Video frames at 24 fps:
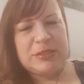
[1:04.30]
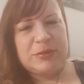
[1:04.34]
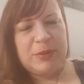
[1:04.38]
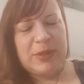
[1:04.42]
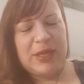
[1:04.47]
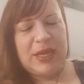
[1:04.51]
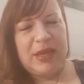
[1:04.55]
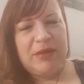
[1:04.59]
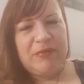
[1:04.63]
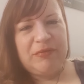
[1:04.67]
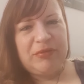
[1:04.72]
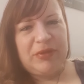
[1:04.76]

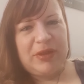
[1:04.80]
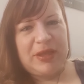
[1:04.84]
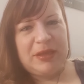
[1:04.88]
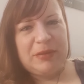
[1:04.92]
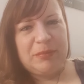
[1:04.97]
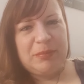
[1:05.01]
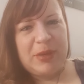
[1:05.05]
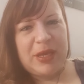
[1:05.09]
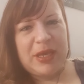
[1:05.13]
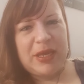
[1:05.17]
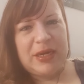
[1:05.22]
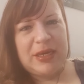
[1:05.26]
we have
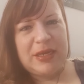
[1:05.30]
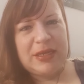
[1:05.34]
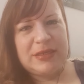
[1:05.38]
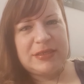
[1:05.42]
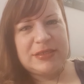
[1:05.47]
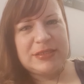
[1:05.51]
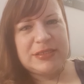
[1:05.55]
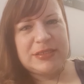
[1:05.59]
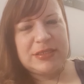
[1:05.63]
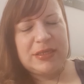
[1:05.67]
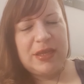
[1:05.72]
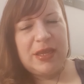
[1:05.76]
light
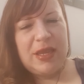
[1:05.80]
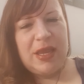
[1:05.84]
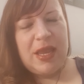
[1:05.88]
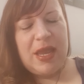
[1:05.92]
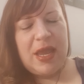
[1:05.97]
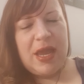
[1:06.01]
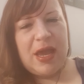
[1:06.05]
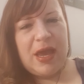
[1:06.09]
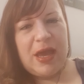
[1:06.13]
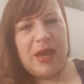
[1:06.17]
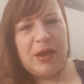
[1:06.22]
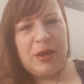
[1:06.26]
bodies.
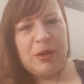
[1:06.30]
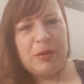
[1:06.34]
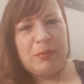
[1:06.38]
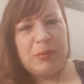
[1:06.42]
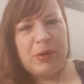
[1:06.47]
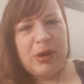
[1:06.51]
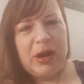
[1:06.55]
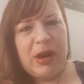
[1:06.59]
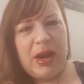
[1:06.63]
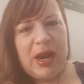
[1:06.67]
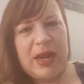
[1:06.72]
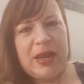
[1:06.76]
Um,
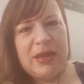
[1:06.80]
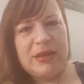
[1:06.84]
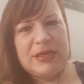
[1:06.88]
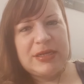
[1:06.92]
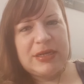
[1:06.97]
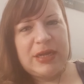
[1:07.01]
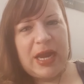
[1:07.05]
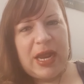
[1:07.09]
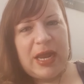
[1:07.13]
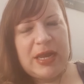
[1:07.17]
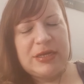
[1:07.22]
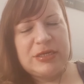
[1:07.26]
our higher
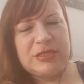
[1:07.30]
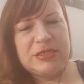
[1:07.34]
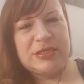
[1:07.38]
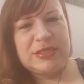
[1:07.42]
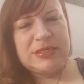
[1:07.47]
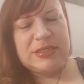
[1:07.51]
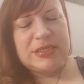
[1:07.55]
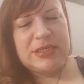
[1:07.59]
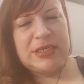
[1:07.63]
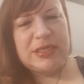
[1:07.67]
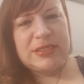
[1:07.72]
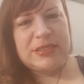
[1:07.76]

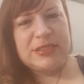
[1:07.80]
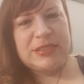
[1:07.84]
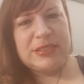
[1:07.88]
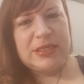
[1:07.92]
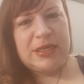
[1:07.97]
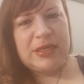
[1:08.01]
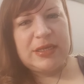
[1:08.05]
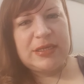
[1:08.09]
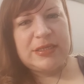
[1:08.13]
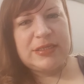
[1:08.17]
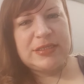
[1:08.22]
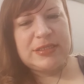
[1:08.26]
consciousness
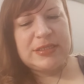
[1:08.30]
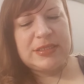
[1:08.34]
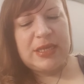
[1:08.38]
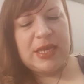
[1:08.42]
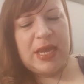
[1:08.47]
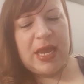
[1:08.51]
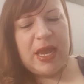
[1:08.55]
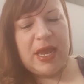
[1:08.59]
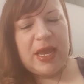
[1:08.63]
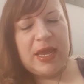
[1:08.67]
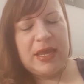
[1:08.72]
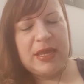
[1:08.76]
does.
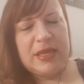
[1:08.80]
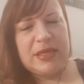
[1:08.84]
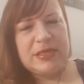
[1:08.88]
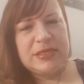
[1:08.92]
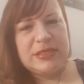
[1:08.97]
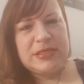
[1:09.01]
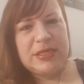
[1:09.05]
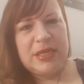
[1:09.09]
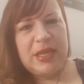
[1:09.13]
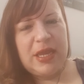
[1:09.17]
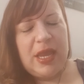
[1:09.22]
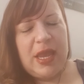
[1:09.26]
And
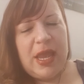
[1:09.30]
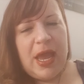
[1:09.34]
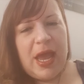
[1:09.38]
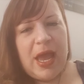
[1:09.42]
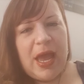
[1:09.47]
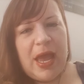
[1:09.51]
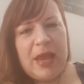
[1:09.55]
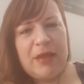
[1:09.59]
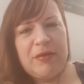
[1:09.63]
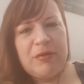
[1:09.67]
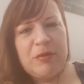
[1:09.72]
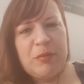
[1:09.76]

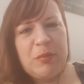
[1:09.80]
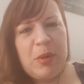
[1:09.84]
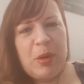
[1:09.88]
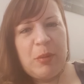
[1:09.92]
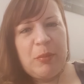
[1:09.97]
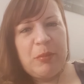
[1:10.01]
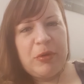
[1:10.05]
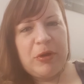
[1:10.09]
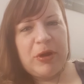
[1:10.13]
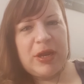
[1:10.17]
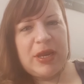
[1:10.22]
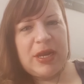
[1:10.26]
I
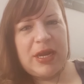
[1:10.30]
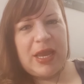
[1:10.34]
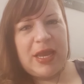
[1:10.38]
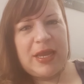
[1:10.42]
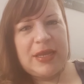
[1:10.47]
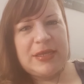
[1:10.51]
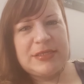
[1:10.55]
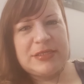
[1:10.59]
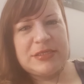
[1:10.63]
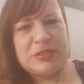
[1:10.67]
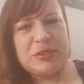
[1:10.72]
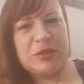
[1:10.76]
remember in
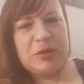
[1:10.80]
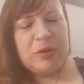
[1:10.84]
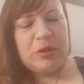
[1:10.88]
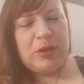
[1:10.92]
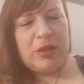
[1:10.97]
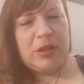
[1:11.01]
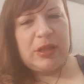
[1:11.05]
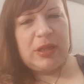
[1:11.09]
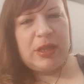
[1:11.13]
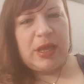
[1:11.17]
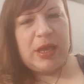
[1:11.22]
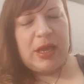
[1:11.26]
high
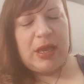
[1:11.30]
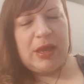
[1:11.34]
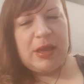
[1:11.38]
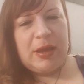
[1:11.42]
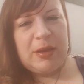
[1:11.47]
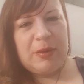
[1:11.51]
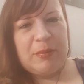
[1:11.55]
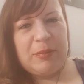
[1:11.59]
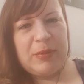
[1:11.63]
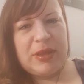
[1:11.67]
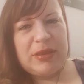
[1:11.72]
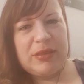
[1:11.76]
school,
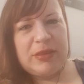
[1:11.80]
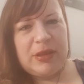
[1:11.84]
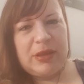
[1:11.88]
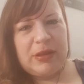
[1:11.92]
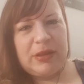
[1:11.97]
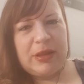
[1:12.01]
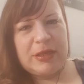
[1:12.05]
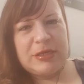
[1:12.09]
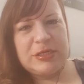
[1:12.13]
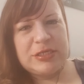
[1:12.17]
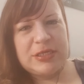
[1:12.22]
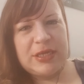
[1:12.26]
um, in the
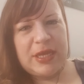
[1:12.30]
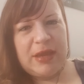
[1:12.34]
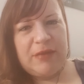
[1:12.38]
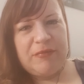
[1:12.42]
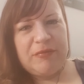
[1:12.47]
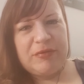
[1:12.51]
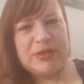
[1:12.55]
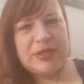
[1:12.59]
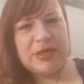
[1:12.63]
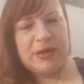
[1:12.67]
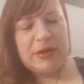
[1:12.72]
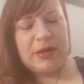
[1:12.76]
lunch
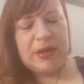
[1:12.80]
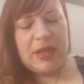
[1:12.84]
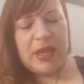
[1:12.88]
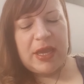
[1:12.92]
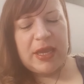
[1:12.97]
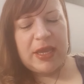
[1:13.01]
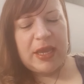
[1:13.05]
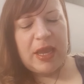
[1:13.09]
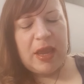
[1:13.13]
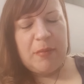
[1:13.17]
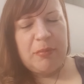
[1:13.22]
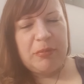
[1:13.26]
cafeteria, I
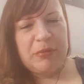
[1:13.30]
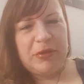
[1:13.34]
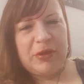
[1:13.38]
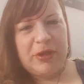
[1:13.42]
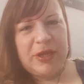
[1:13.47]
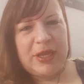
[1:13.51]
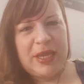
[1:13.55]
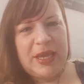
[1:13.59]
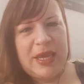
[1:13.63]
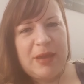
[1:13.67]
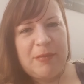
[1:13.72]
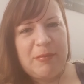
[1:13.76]
kept
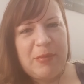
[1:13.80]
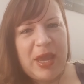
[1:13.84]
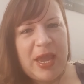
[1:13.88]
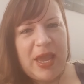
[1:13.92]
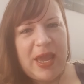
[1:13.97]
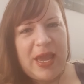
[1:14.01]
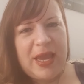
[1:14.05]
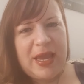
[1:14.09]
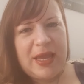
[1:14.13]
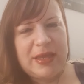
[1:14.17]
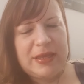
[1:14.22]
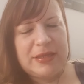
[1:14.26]
looking at my
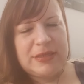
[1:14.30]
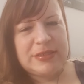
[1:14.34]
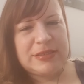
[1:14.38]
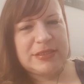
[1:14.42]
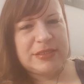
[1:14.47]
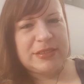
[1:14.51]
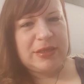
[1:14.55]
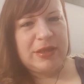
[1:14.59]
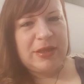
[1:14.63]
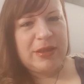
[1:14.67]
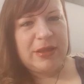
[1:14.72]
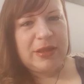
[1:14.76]
hands
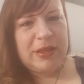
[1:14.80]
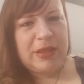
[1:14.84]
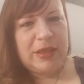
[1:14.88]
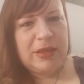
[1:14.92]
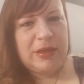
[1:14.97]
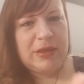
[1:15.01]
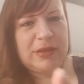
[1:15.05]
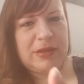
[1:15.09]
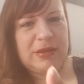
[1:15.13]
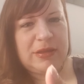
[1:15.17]
and like,